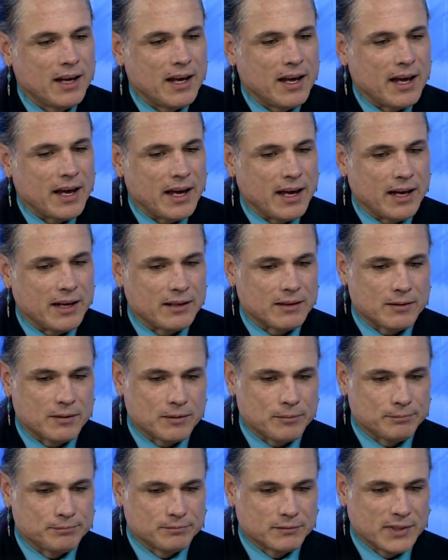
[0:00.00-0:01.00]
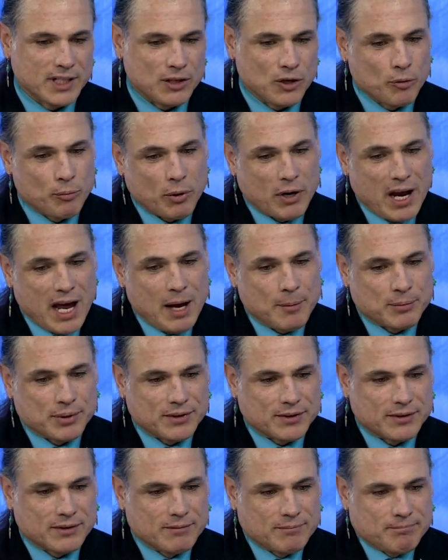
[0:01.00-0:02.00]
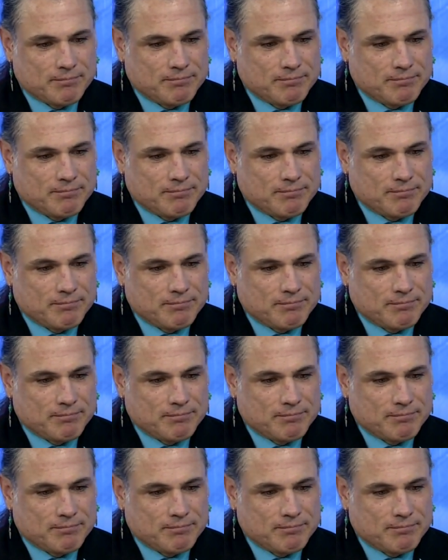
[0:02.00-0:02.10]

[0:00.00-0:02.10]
And perhaps